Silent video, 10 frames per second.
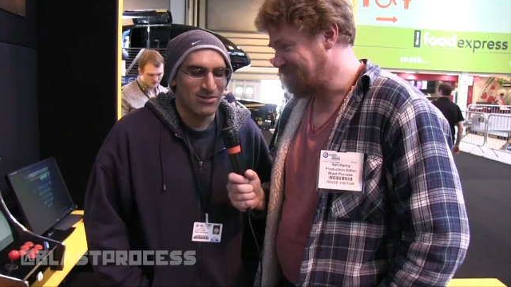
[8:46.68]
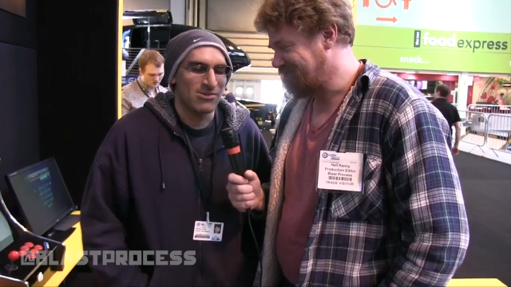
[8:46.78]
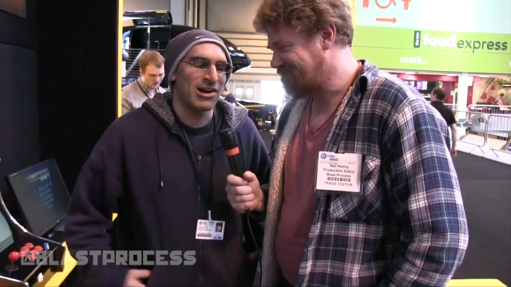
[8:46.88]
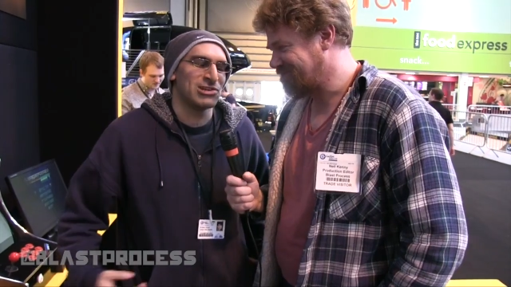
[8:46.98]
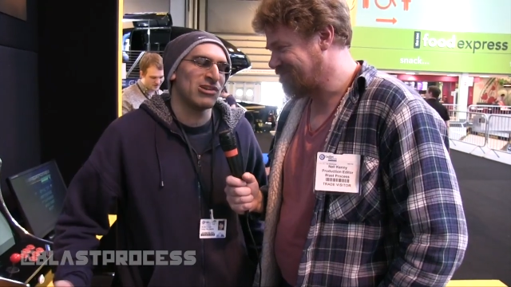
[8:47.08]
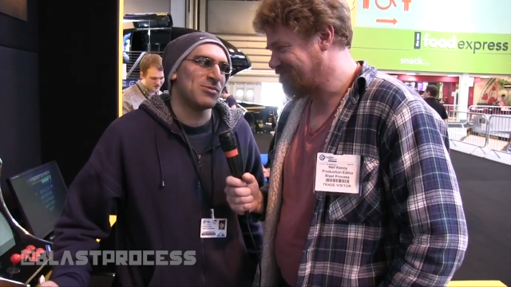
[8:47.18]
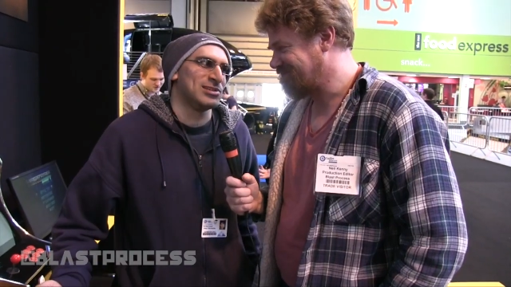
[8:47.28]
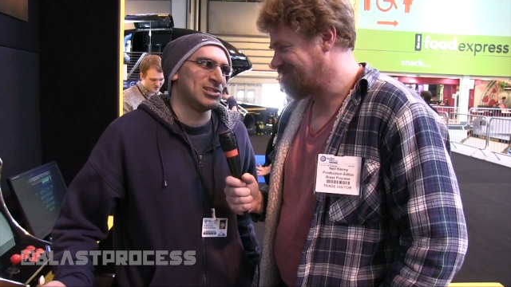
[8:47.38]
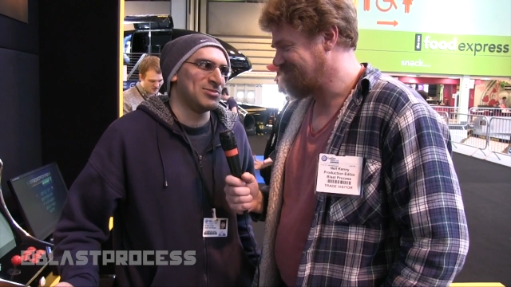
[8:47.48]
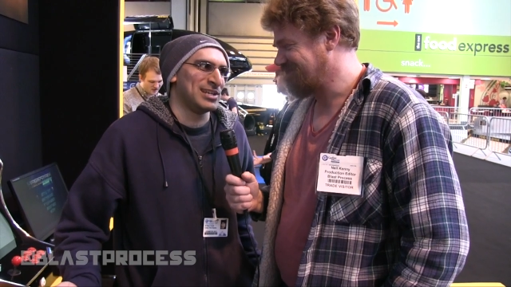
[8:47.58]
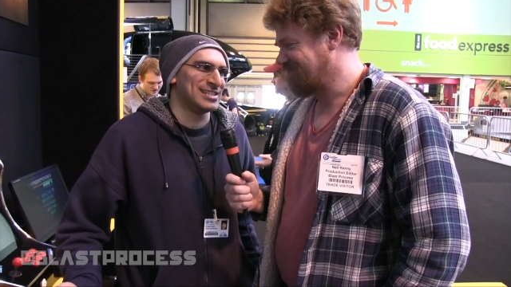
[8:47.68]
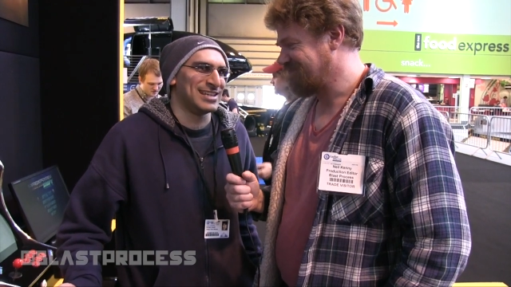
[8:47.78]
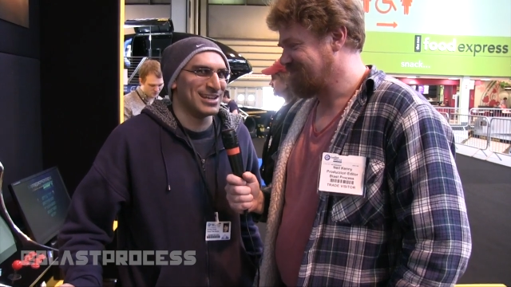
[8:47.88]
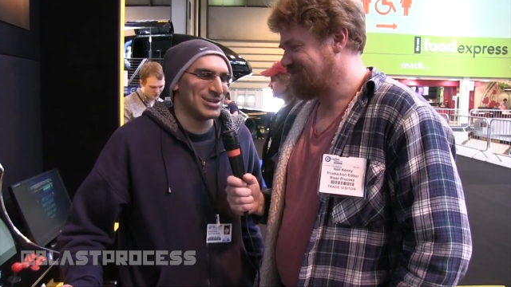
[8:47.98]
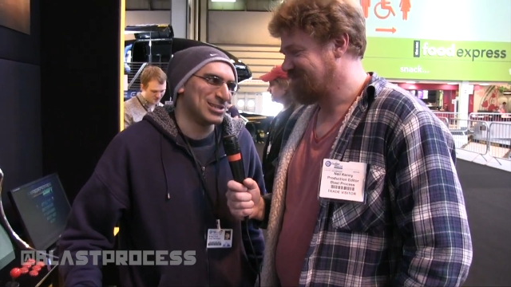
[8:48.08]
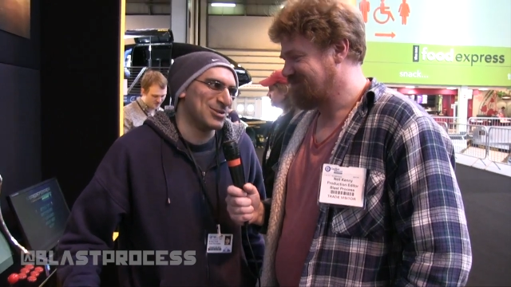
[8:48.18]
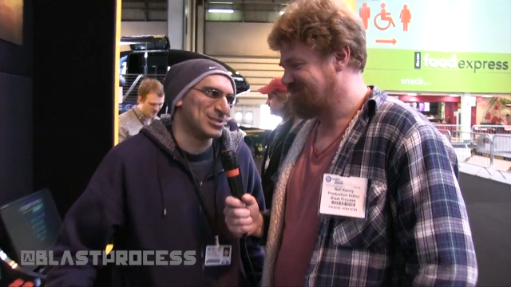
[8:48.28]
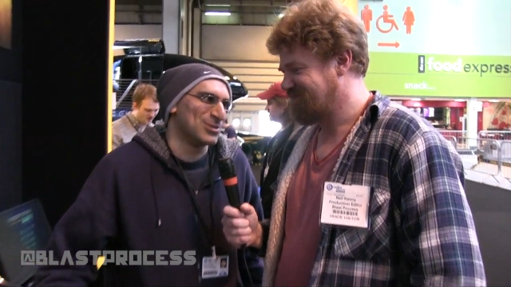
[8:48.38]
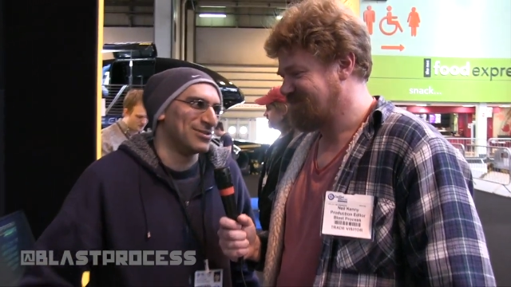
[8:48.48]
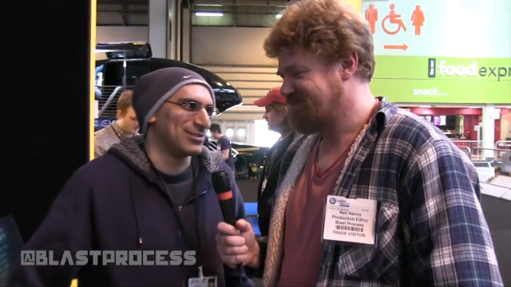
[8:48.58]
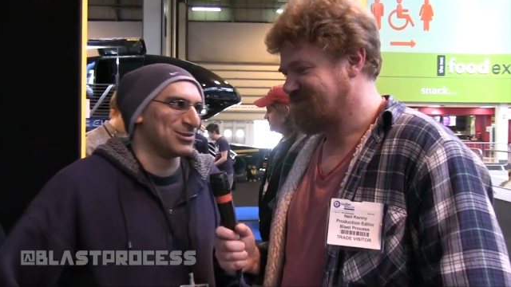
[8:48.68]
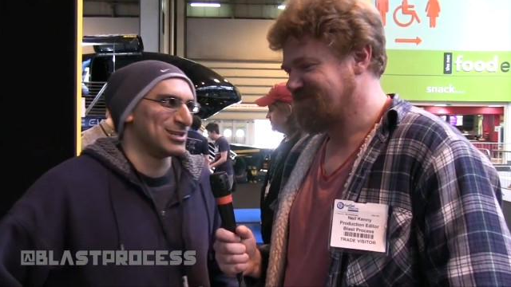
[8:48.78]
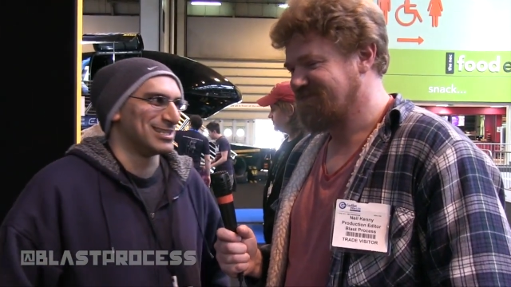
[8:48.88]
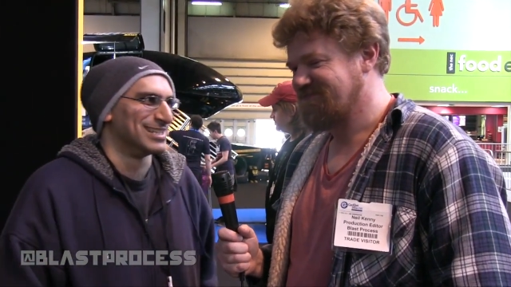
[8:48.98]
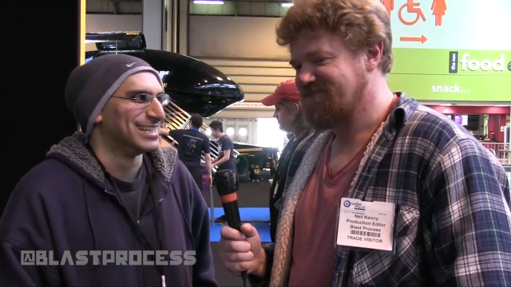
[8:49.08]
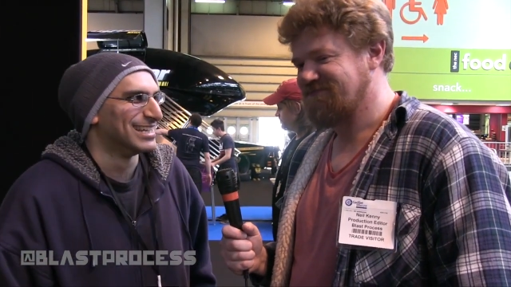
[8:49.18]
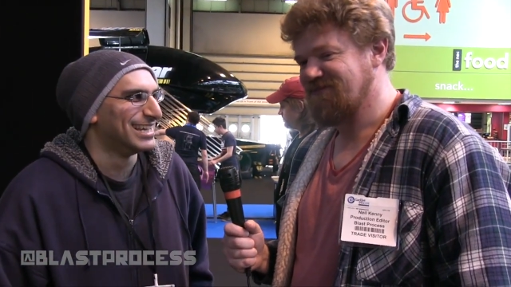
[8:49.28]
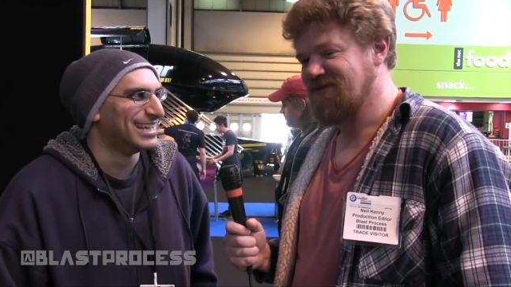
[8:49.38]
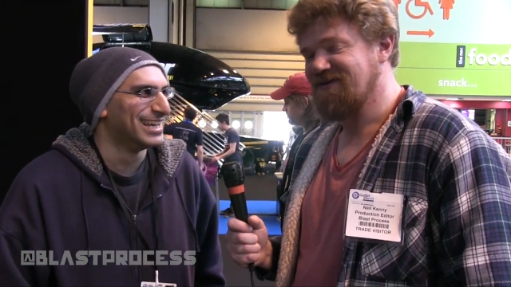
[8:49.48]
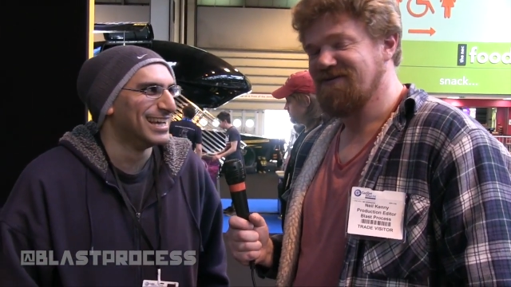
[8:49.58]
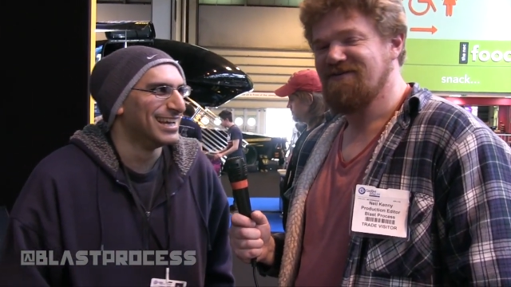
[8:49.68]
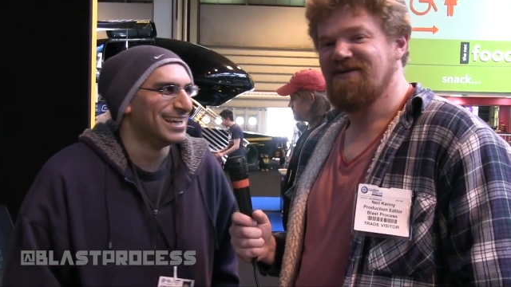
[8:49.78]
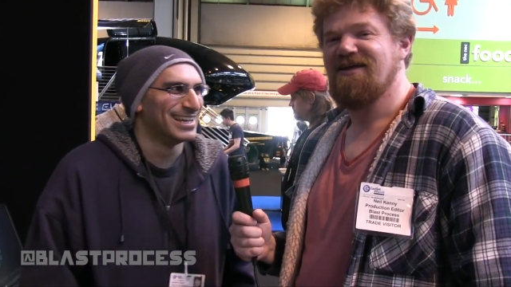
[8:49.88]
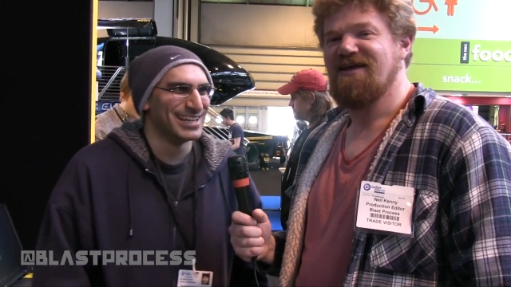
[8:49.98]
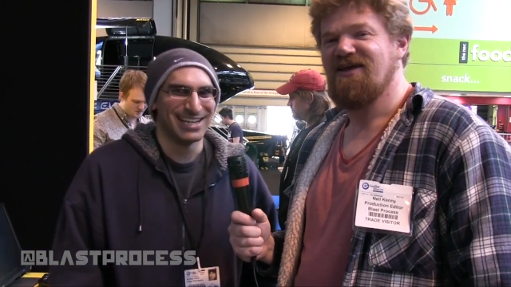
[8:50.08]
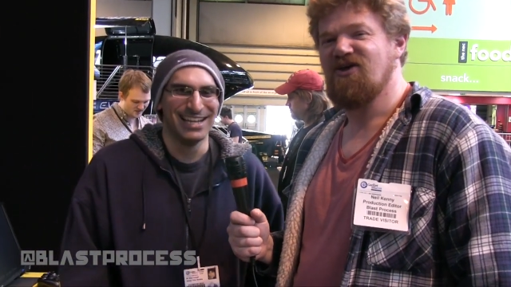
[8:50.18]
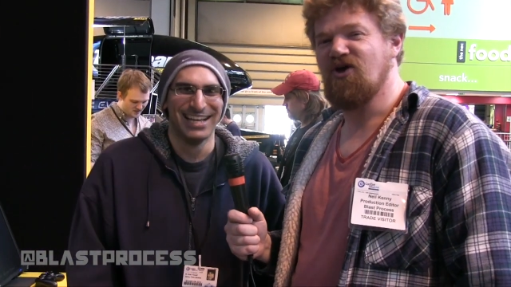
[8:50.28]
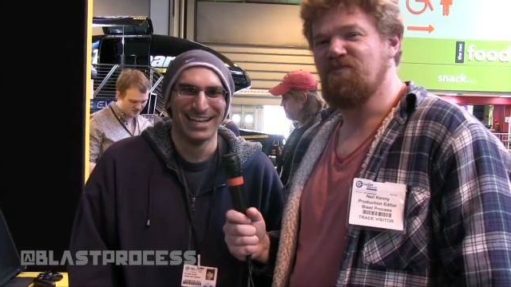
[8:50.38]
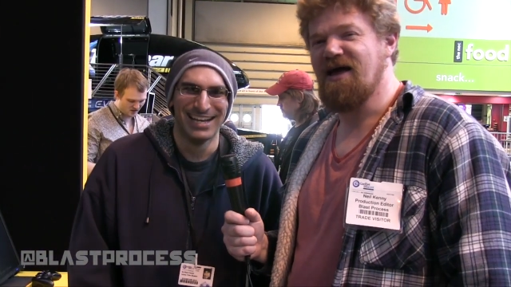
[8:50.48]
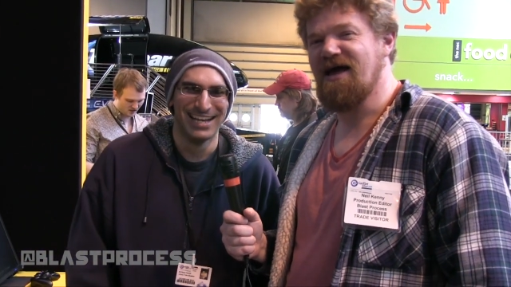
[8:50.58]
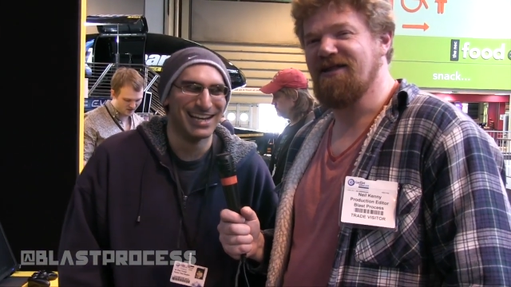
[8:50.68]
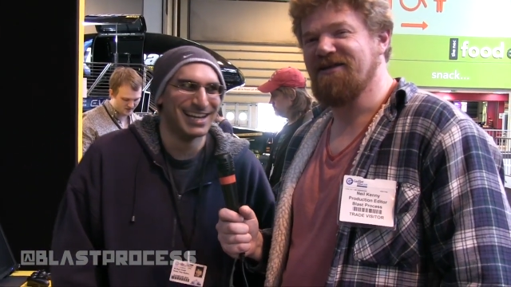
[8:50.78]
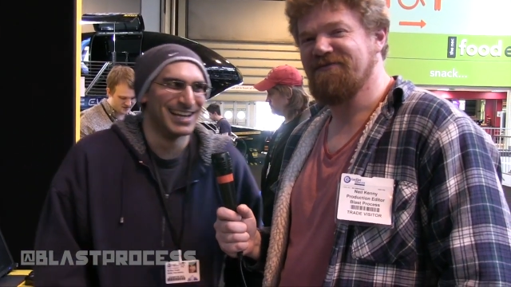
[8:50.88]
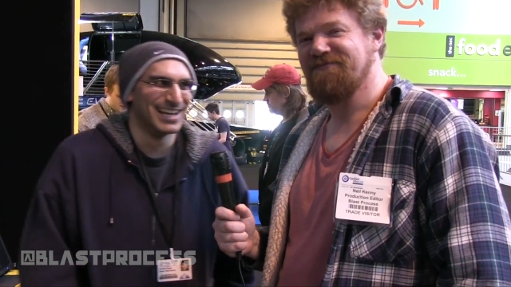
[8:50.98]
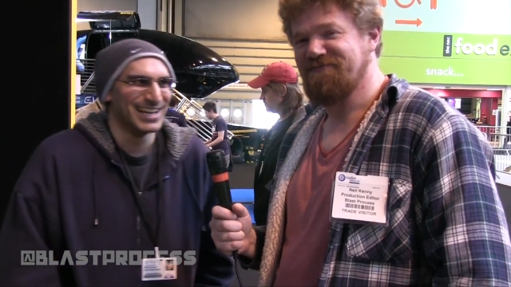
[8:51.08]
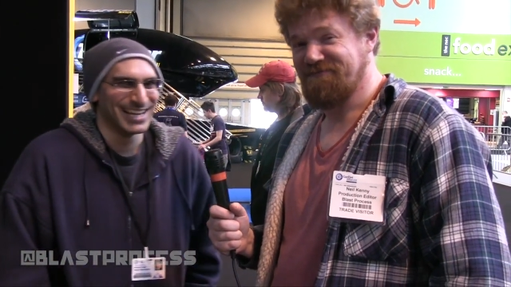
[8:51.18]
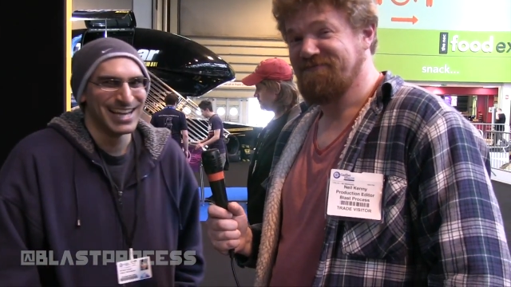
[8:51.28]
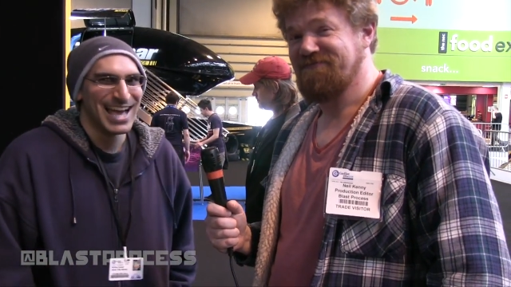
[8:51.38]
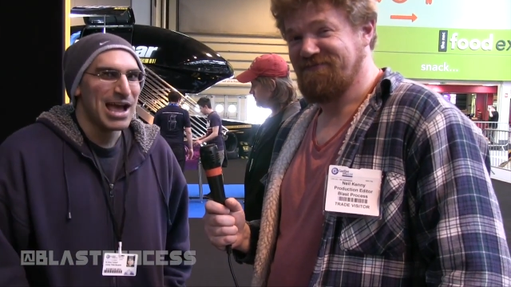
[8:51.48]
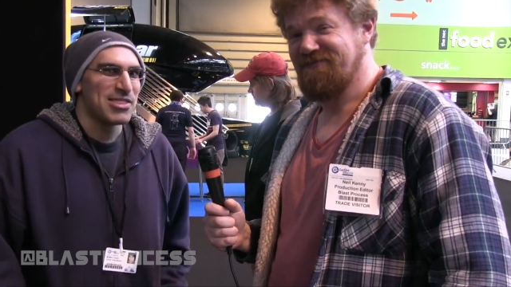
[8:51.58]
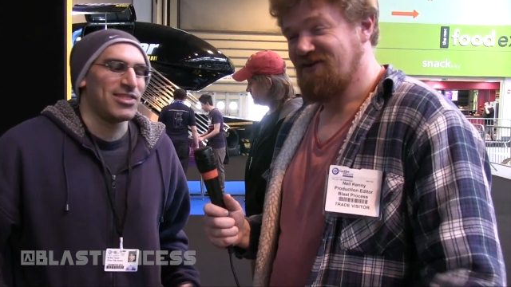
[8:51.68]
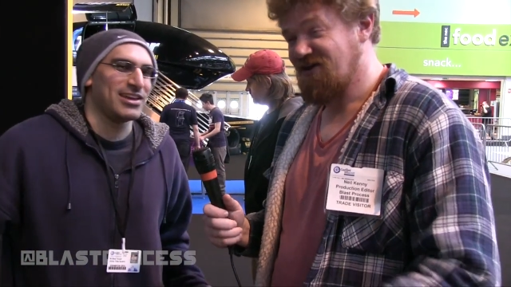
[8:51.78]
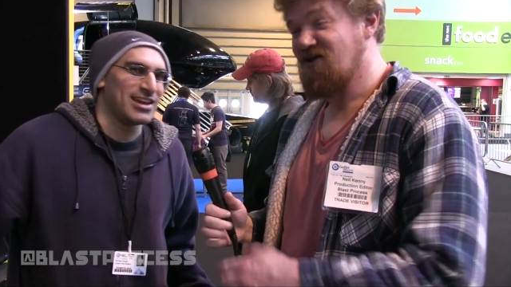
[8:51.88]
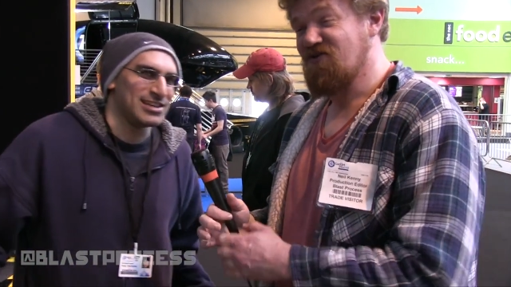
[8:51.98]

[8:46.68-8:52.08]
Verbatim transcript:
Speaker 1: Well, I grew up with a Super Nintendo, so it's not even a question. Good man. The thing